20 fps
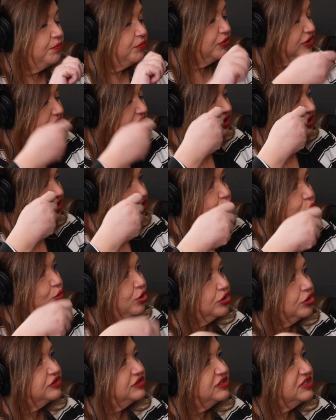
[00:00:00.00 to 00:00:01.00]
Put a little
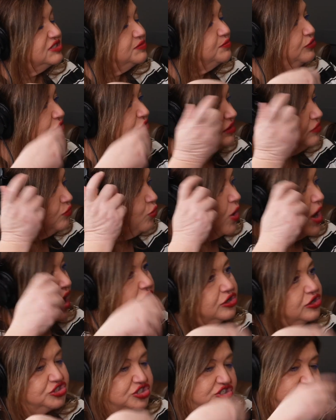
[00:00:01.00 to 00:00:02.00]
1/4 teaspoon in
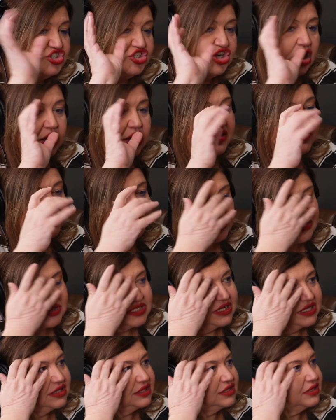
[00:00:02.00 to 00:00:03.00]
water and just chug it
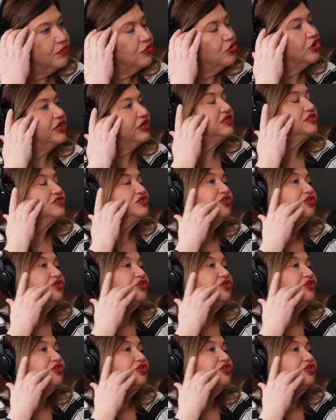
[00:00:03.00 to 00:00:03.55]
first thing in the morning.